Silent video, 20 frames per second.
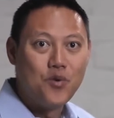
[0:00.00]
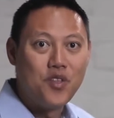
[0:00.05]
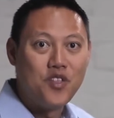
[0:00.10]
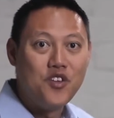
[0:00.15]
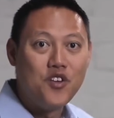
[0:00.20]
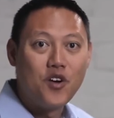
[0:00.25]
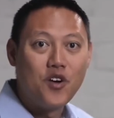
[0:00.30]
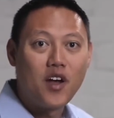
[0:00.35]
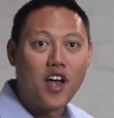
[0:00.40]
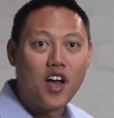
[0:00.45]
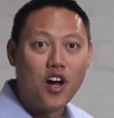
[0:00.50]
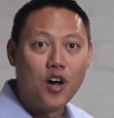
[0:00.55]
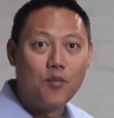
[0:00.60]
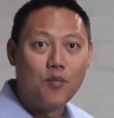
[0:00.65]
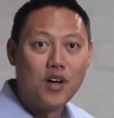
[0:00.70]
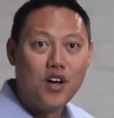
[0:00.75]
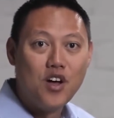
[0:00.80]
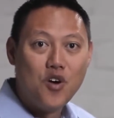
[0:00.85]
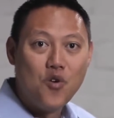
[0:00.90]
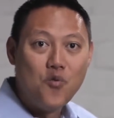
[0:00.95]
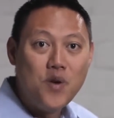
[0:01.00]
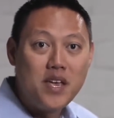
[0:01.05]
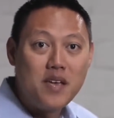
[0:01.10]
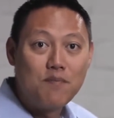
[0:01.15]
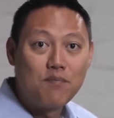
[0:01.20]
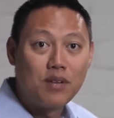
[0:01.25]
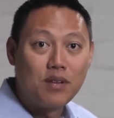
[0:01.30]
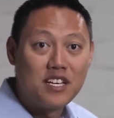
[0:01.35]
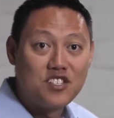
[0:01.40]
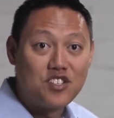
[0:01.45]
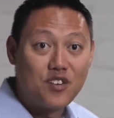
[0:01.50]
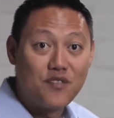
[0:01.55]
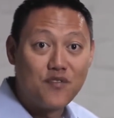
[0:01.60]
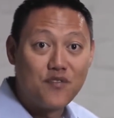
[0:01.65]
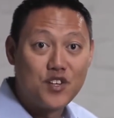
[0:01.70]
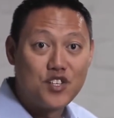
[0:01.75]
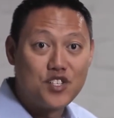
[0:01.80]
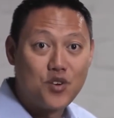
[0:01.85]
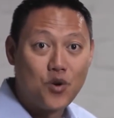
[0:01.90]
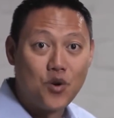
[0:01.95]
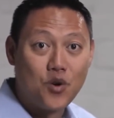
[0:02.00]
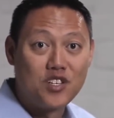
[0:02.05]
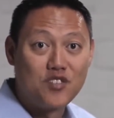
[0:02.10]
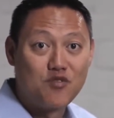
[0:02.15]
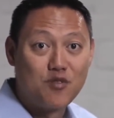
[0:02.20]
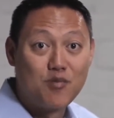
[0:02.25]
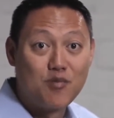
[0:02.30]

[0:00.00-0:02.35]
With your help, we can place our first orders for